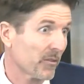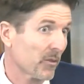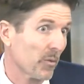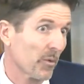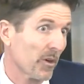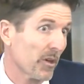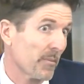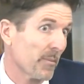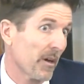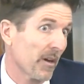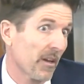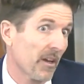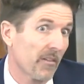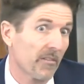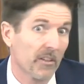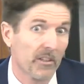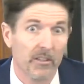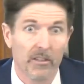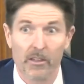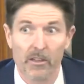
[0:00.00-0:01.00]
To worry about
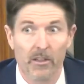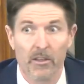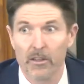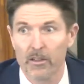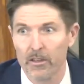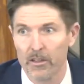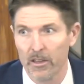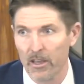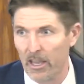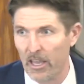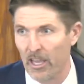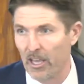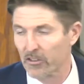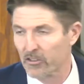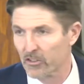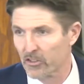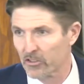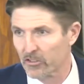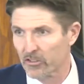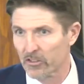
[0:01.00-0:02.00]
having
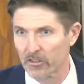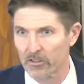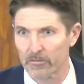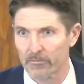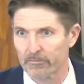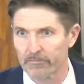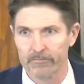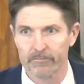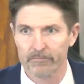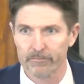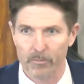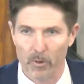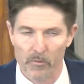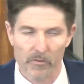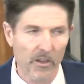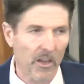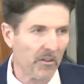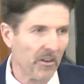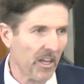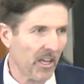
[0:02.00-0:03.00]

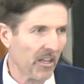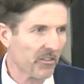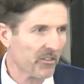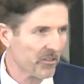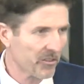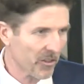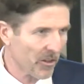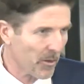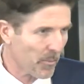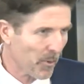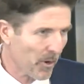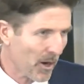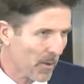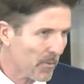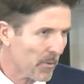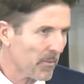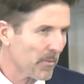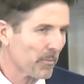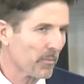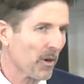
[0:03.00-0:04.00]
profound answers to the
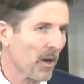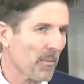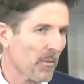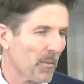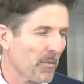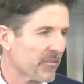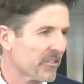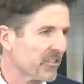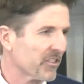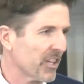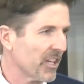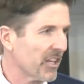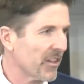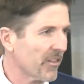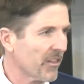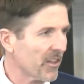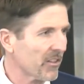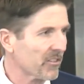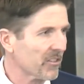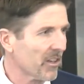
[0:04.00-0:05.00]
problem of sin
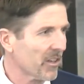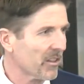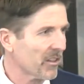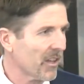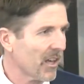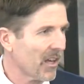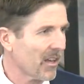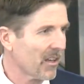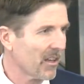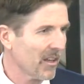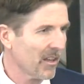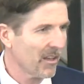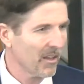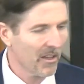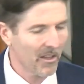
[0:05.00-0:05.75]
and things like that.